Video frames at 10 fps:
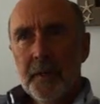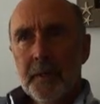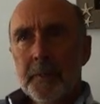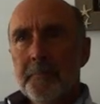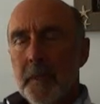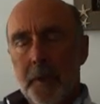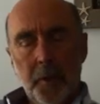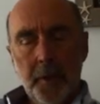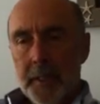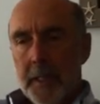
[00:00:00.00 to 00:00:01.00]
Um, and
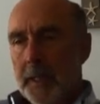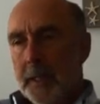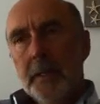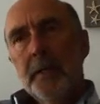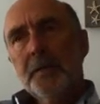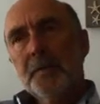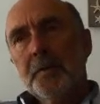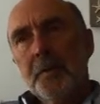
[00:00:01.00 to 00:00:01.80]
I, as a,